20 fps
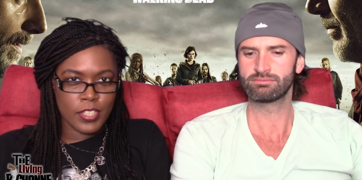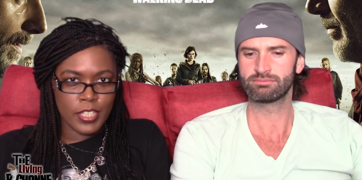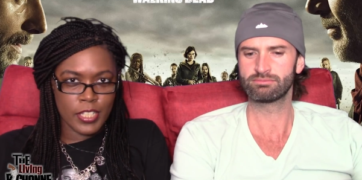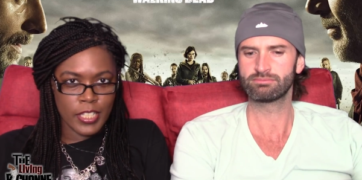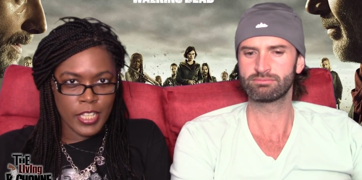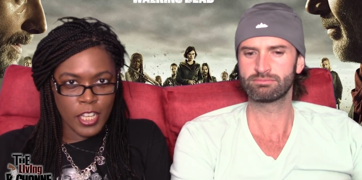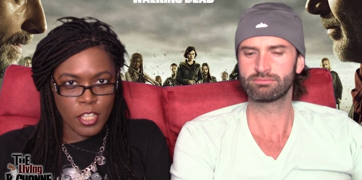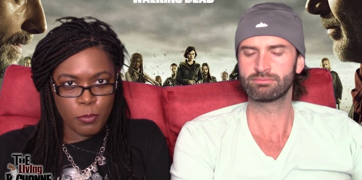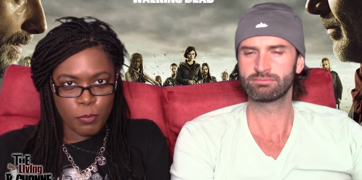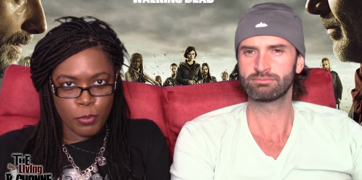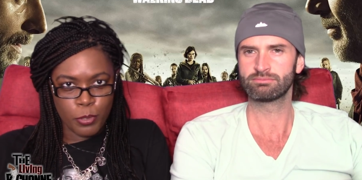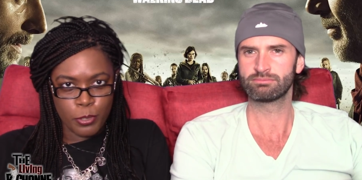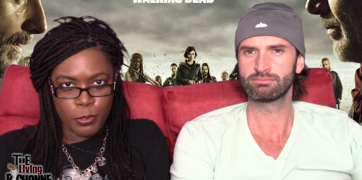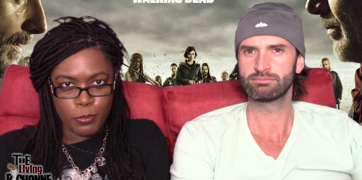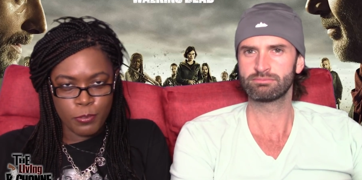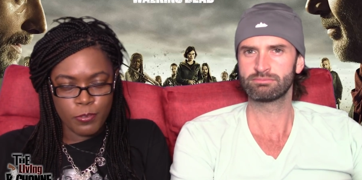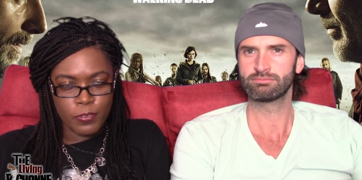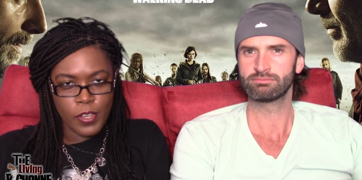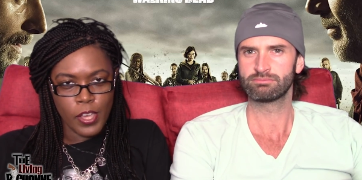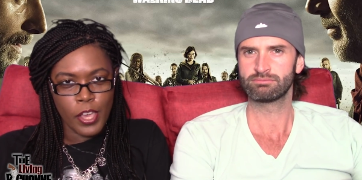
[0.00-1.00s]
Speaker 1: to Death Proof
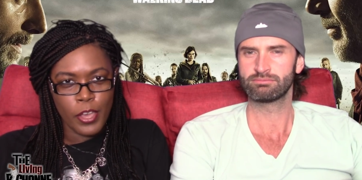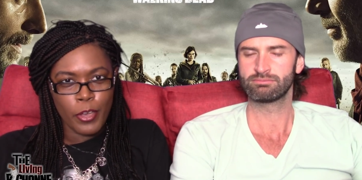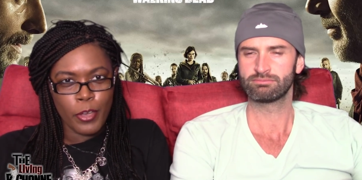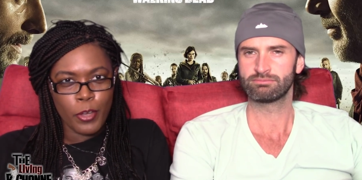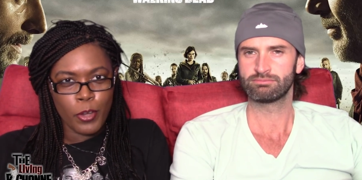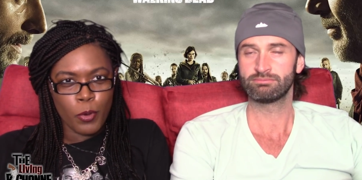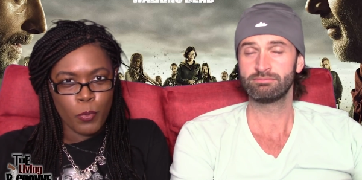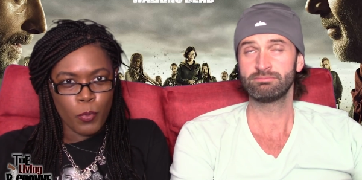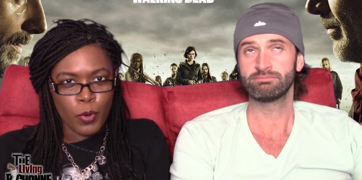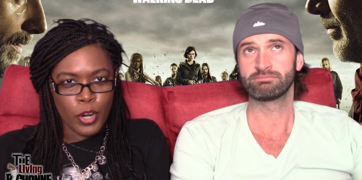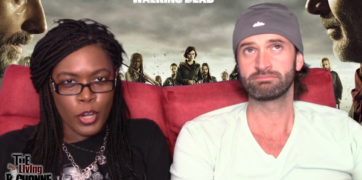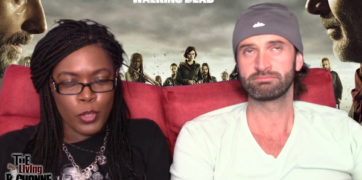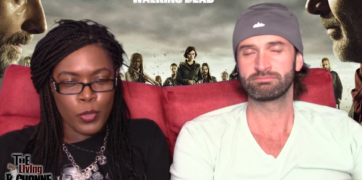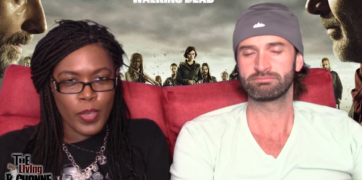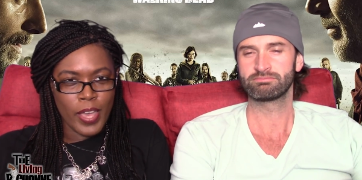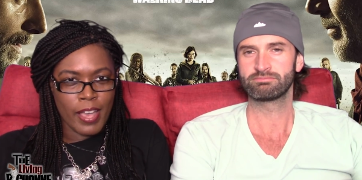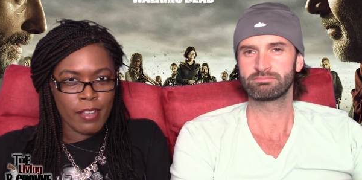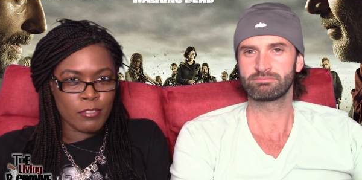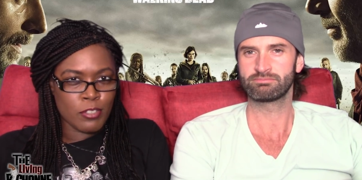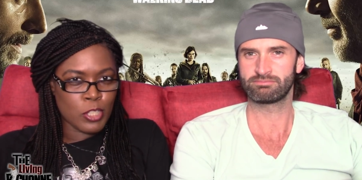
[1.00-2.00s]
where you
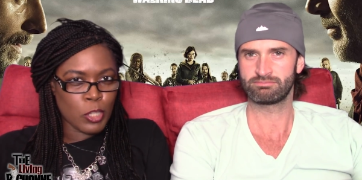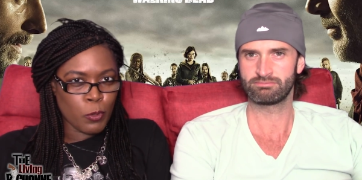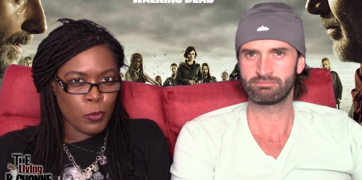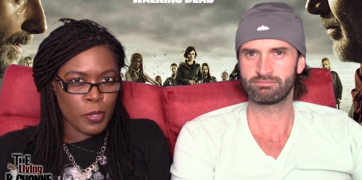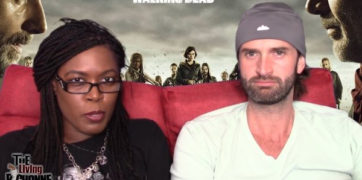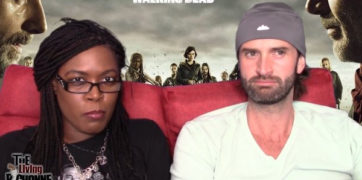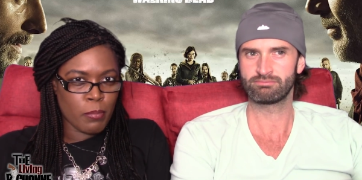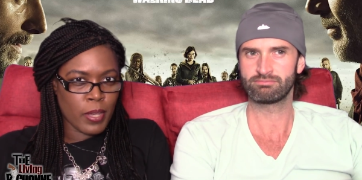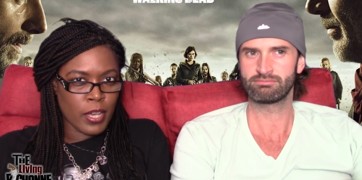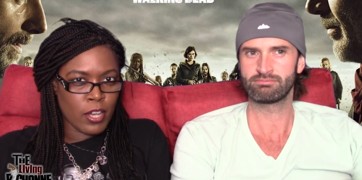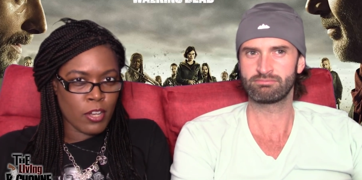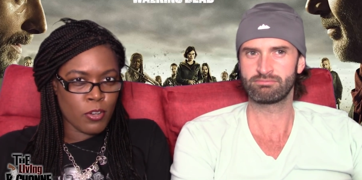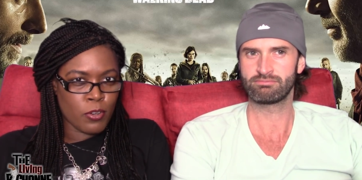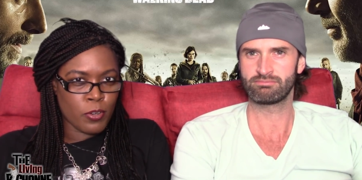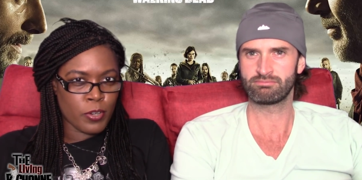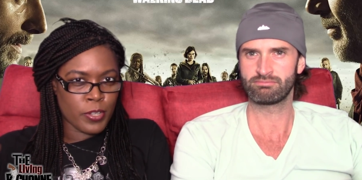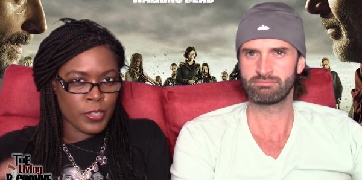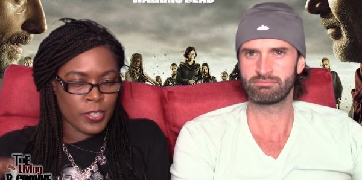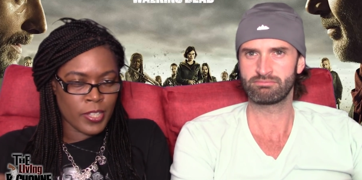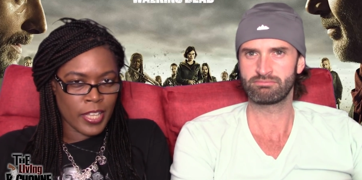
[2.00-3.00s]
have Zoe Bell
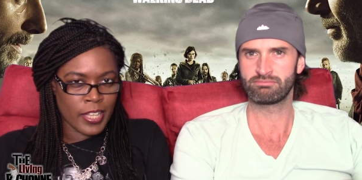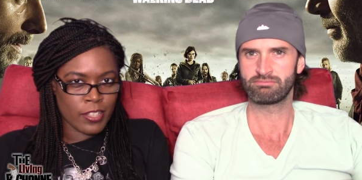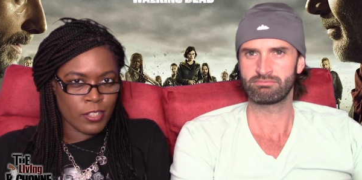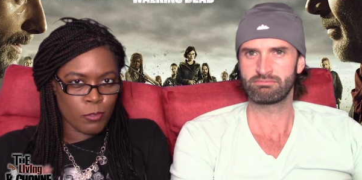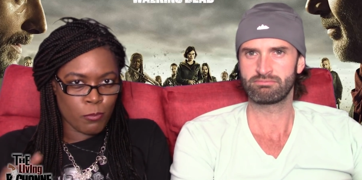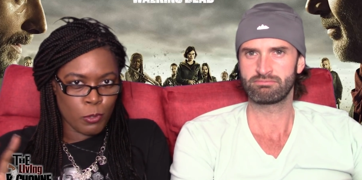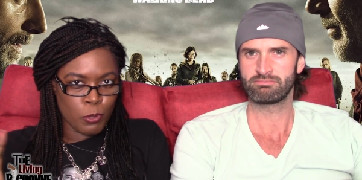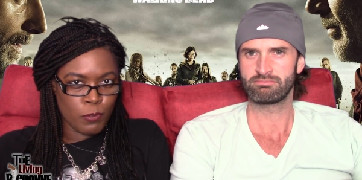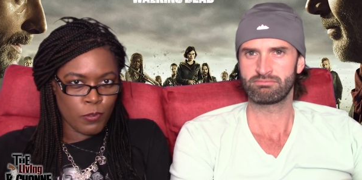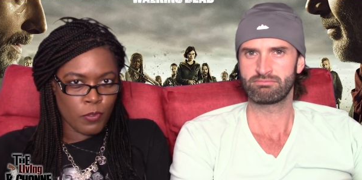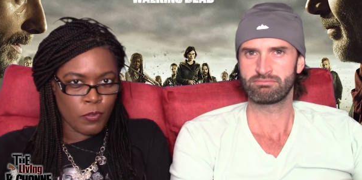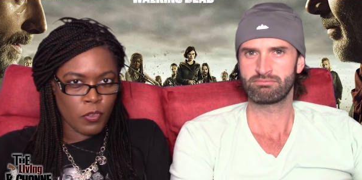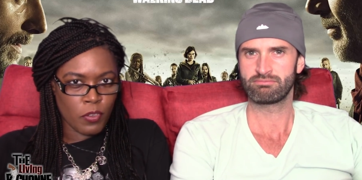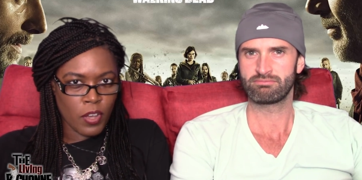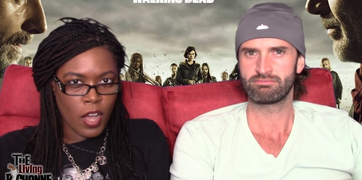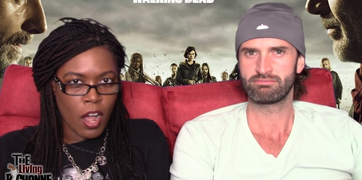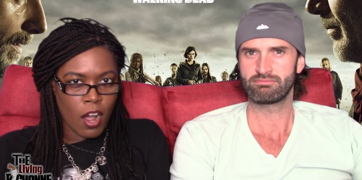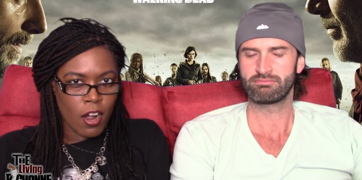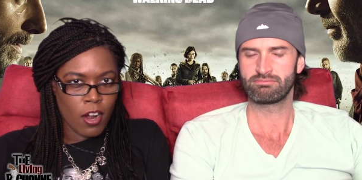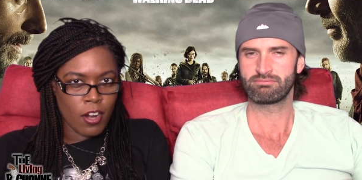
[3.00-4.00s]
on like the roof of a
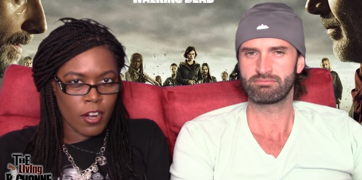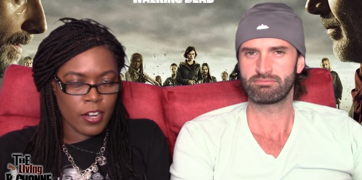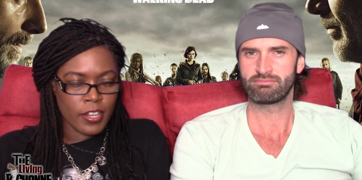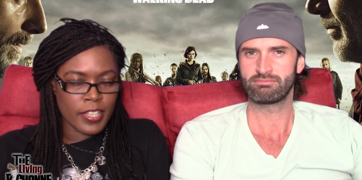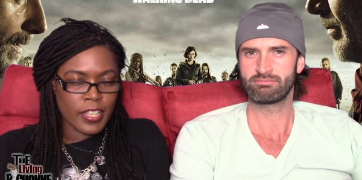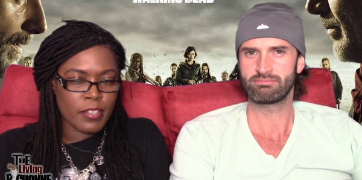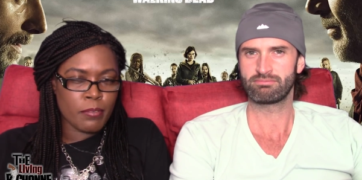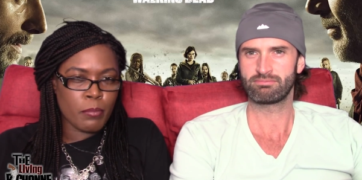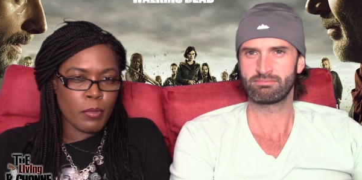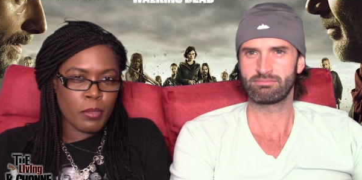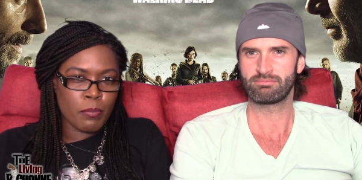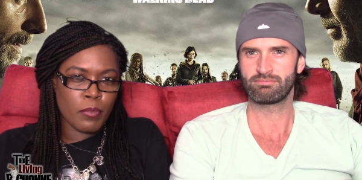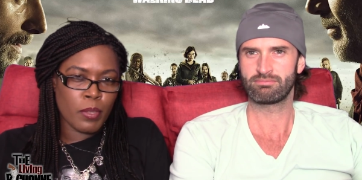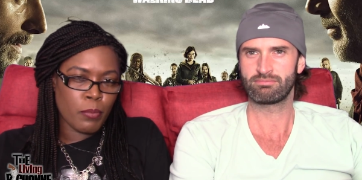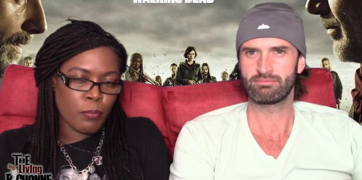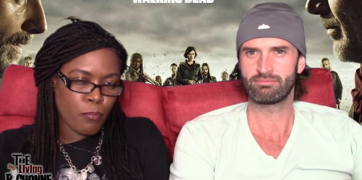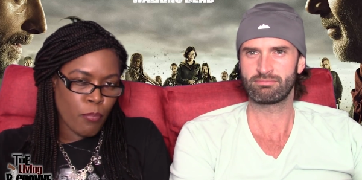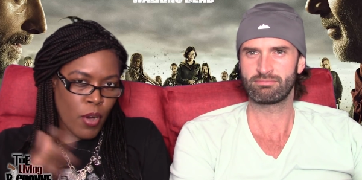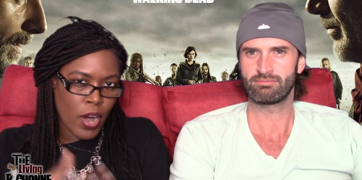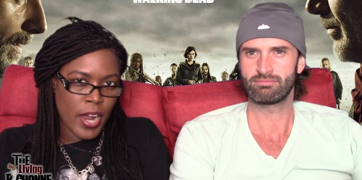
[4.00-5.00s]
car, and, and,
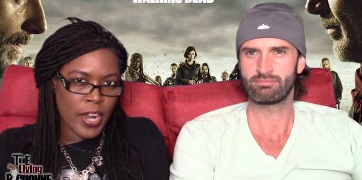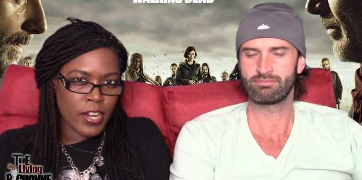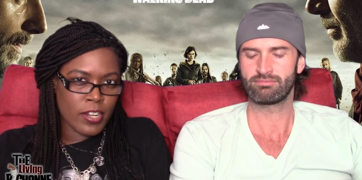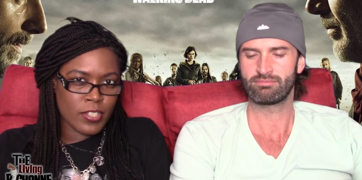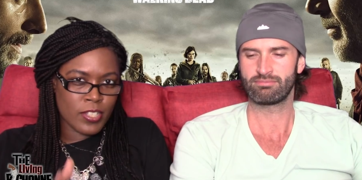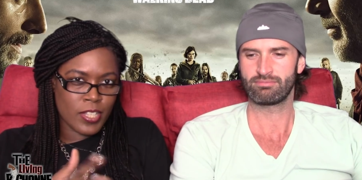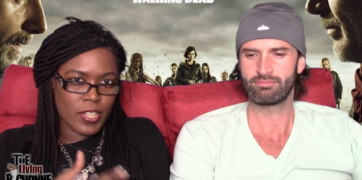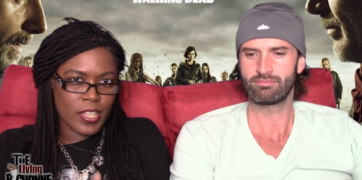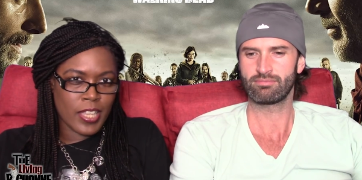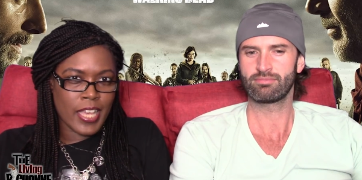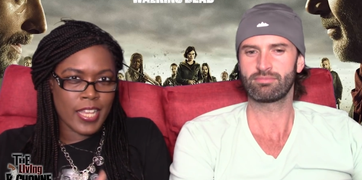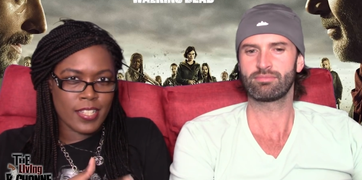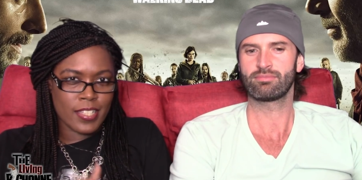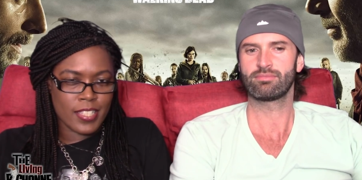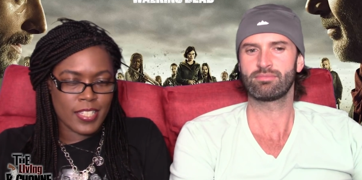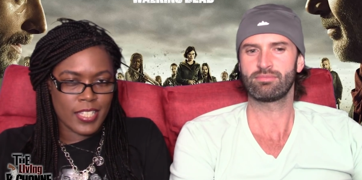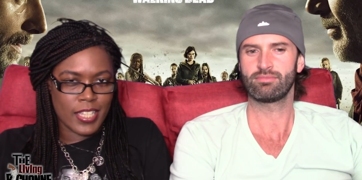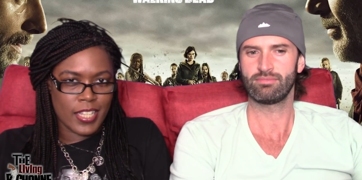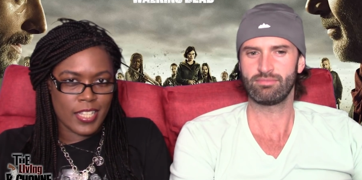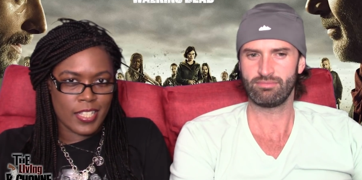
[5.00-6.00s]
prior to that
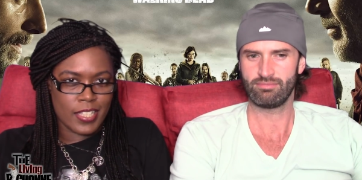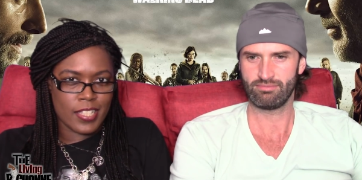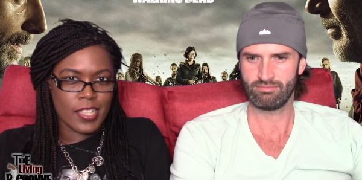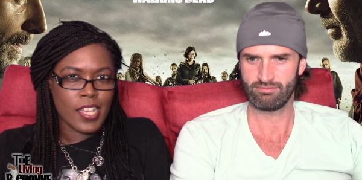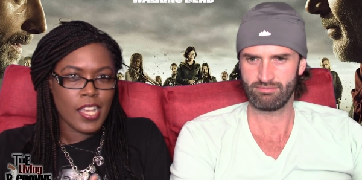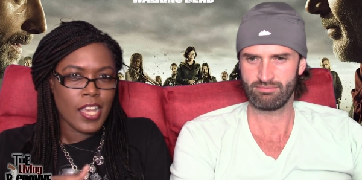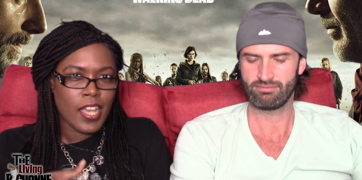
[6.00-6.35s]
scene,